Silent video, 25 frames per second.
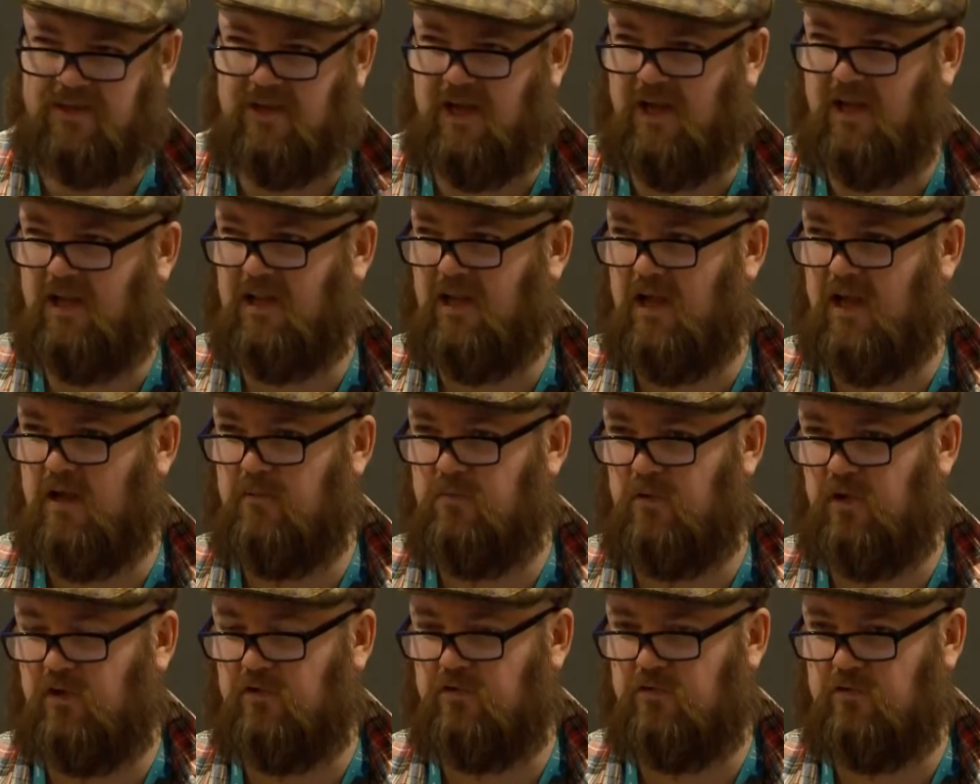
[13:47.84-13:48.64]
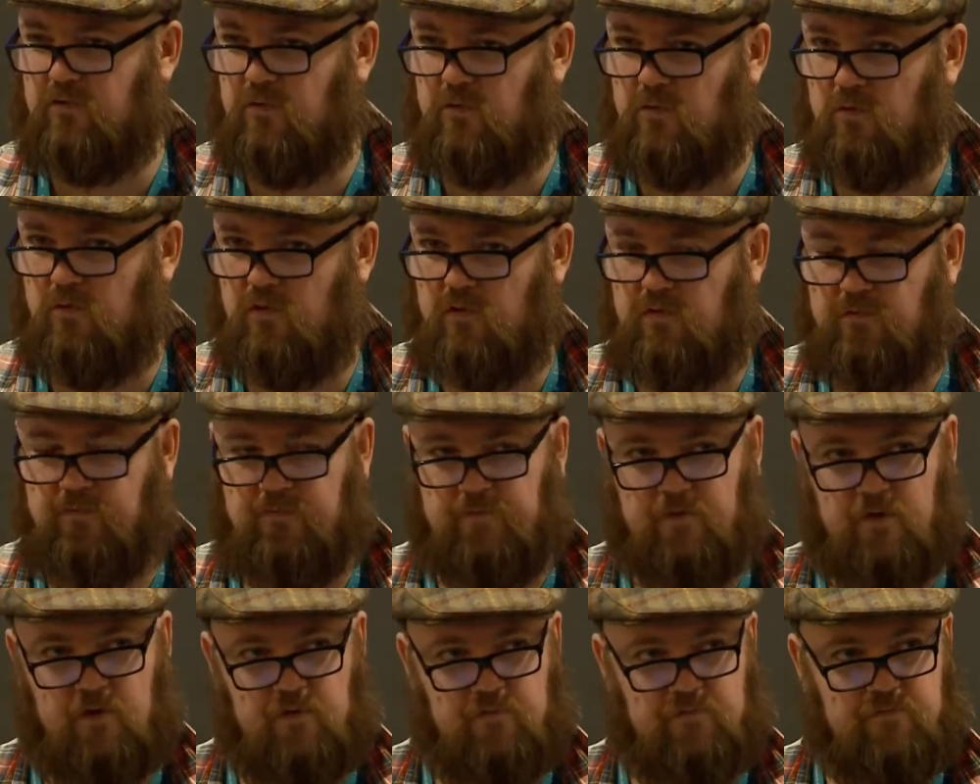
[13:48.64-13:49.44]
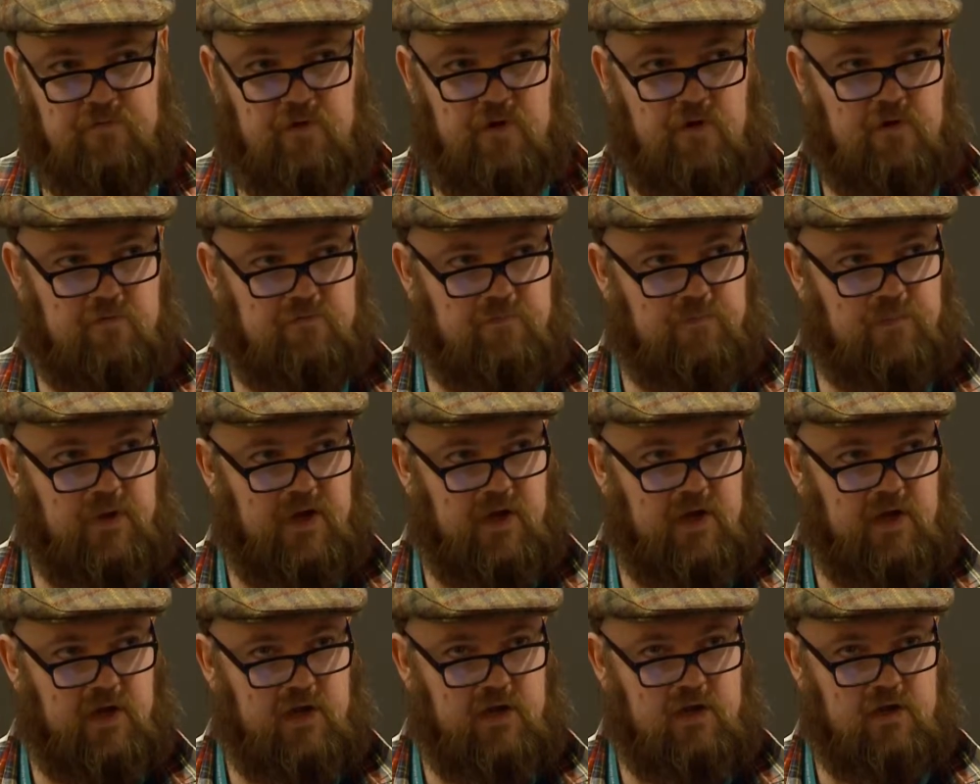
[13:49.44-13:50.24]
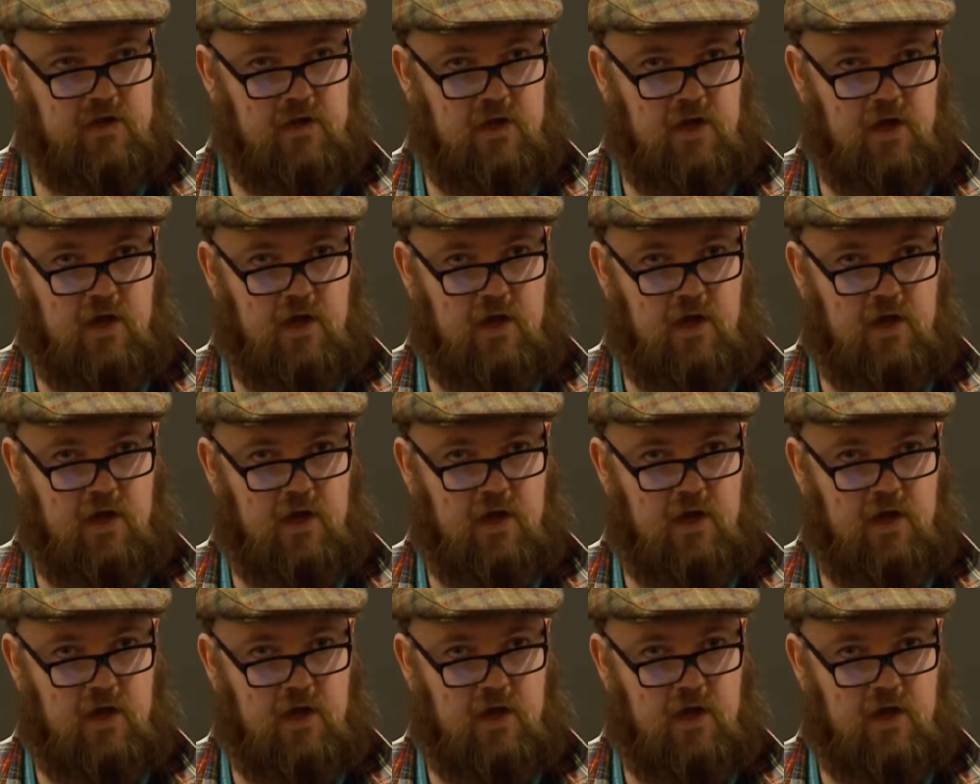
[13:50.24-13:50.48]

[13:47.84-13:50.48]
that label at school of being